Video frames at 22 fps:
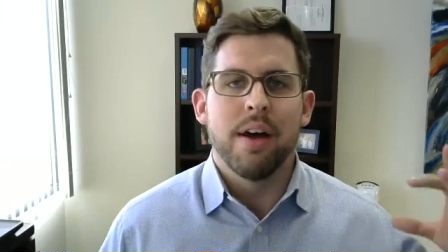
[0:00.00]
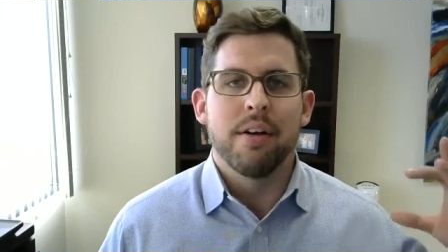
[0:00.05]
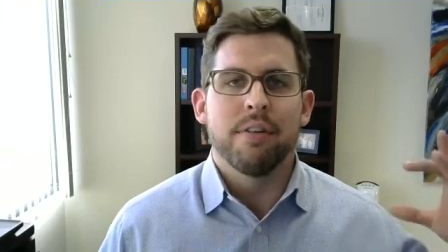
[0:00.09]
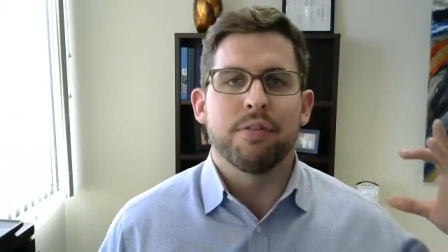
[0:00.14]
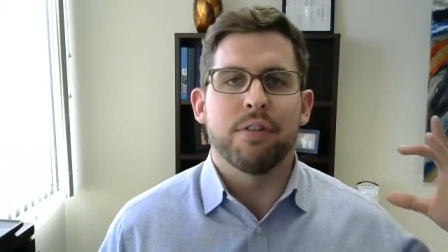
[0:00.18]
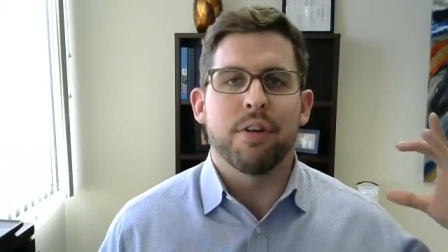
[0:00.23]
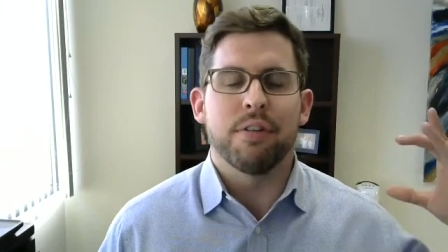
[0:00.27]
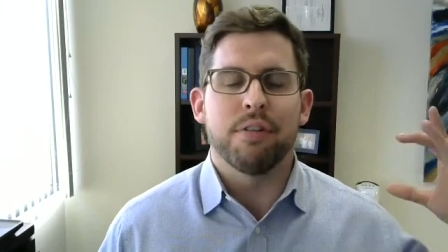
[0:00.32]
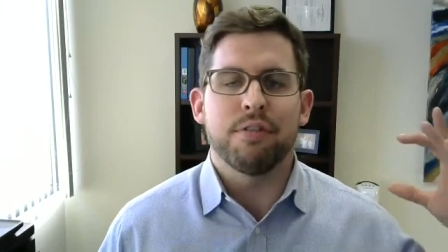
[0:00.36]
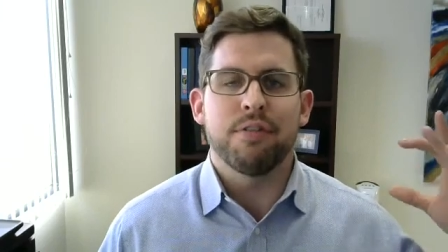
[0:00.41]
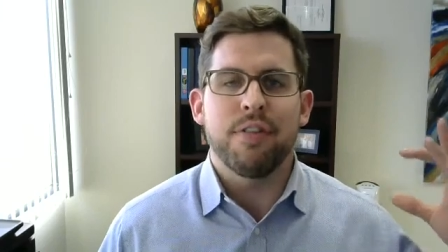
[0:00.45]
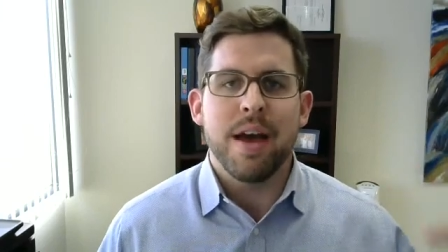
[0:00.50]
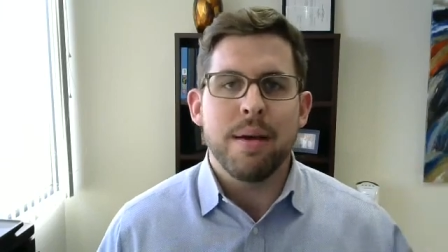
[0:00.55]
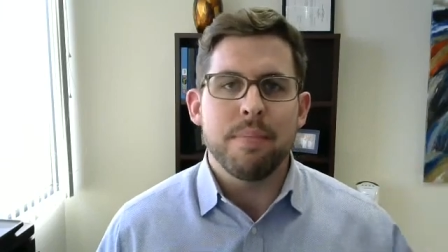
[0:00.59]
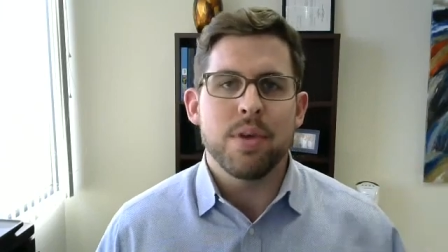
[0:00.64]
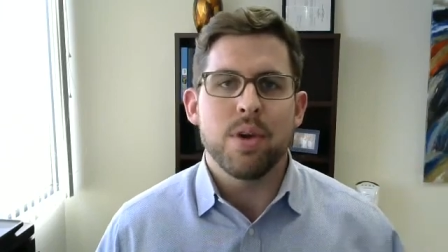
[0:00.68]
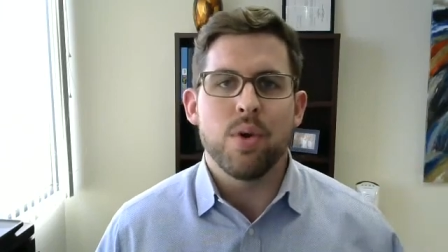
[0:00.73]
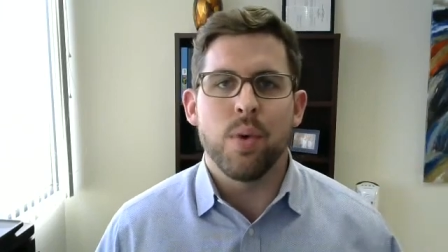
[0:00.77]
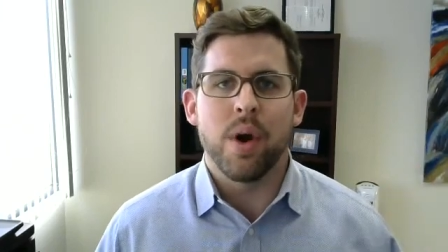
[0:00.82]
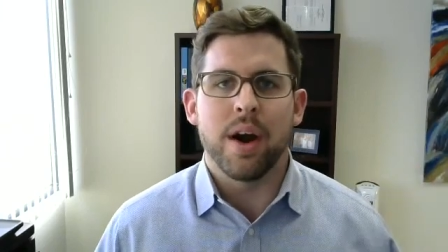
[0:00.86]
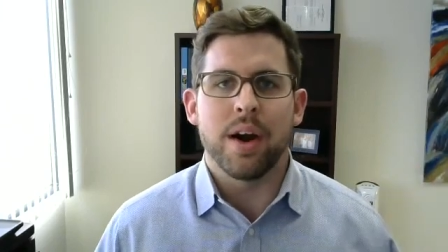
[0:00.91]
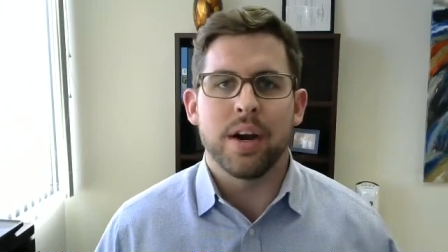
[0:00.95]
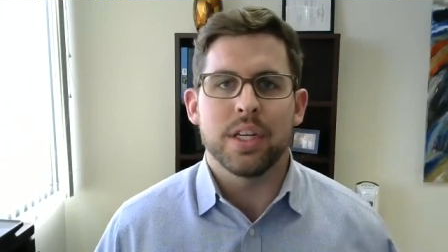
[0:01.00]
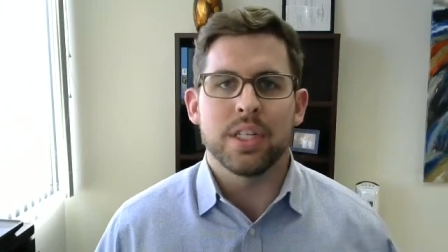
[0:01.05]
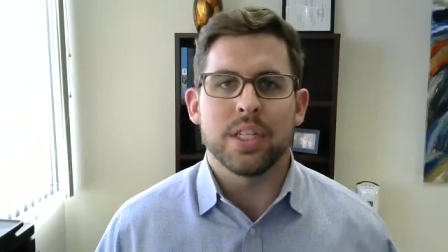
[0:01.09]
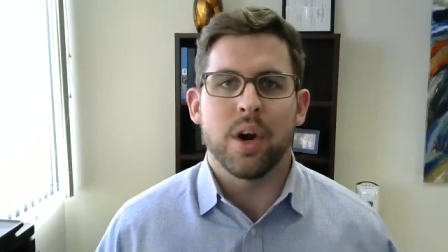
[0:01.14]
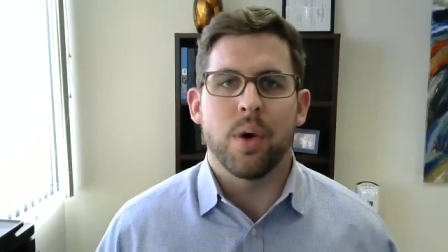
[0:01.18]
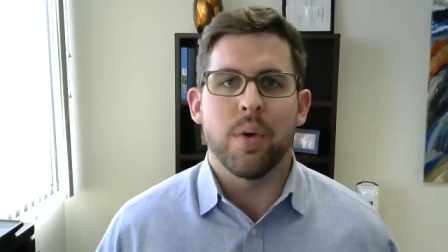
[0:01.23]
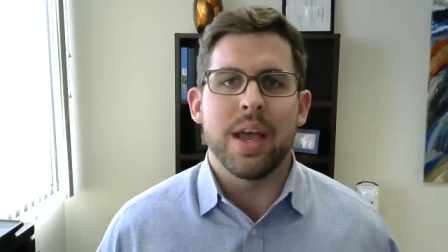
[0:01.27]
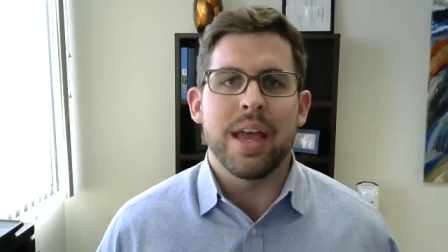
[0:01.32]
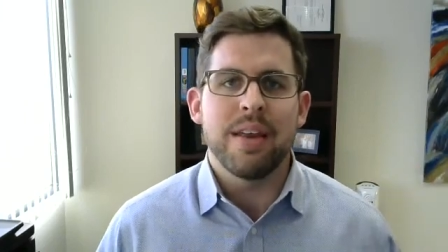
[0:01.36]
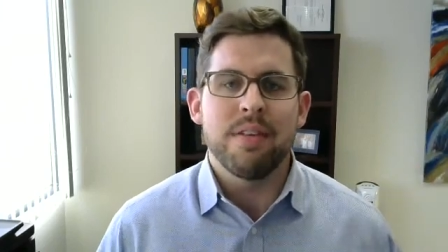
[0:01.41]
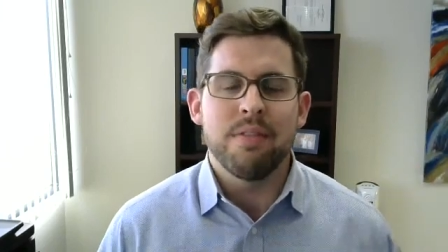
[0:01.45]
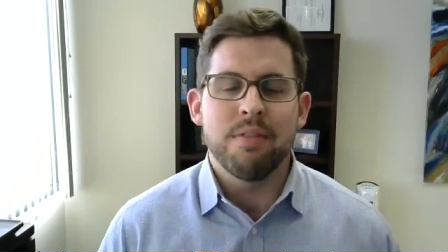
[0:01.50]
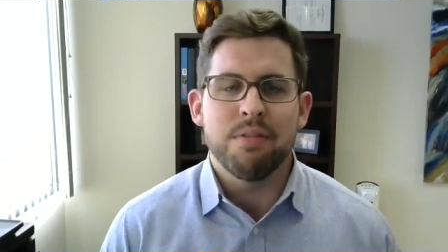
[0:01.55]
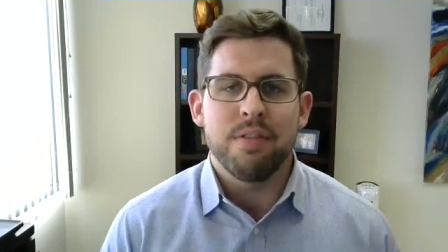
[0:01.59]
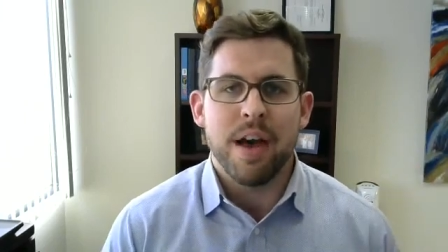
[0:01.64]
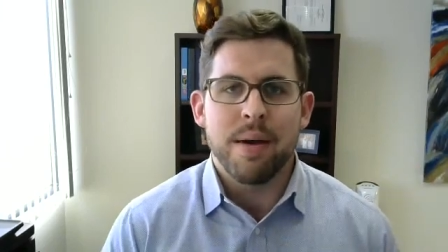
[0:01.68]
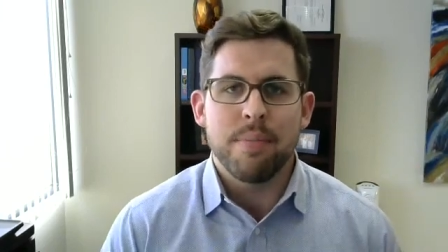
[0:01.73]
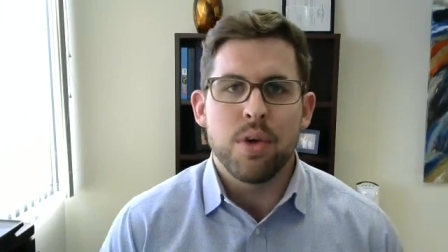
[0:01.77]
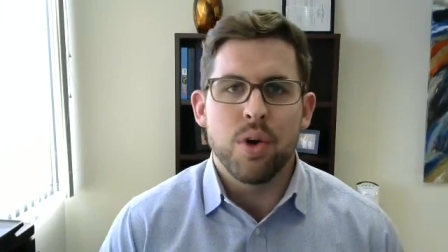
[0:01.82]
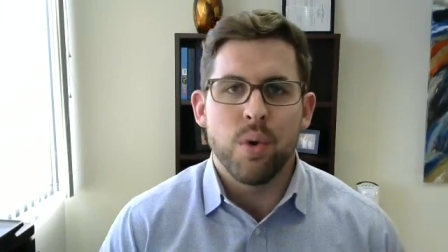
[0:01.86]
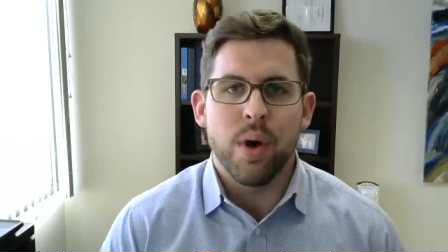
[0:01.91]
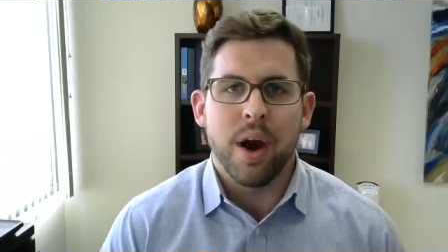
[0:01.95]
for February. So in
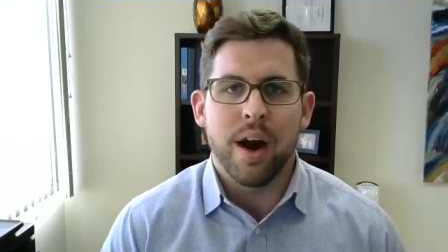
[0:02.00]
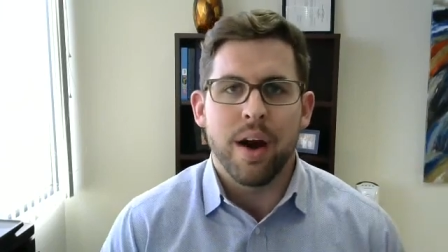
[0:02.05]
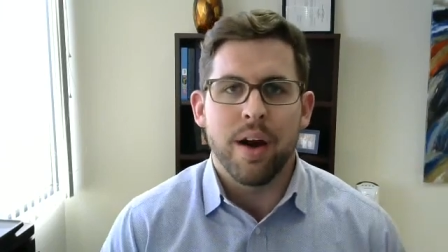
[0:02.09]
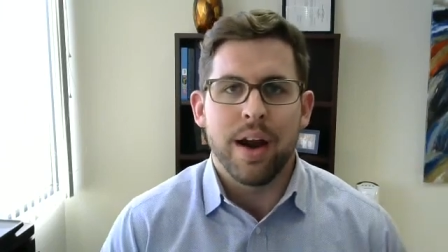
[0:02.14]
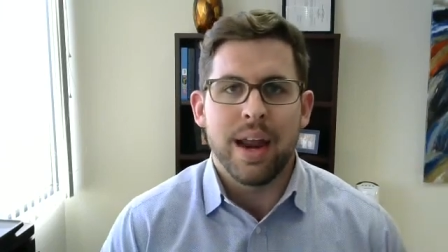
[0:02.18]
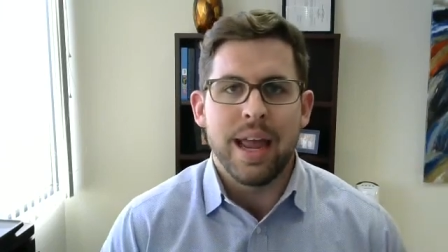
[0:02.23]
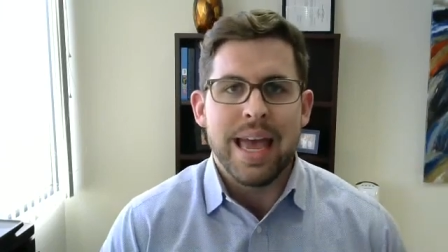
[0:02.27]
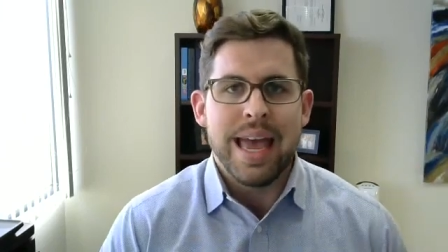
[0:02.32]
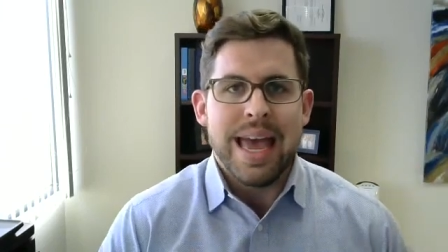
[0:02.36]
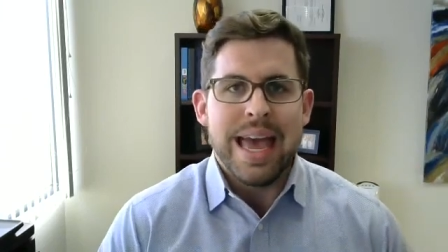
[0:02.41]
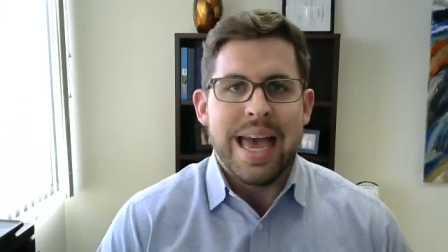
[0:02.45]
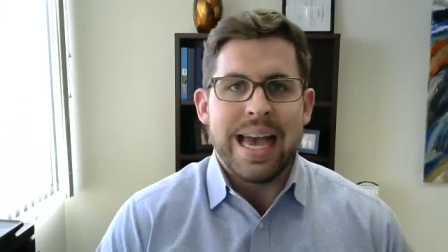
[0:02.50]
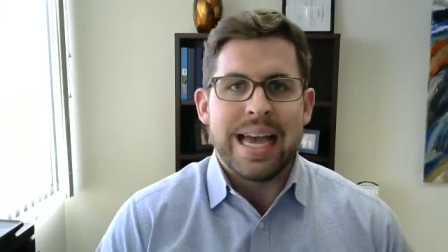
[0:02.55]
February,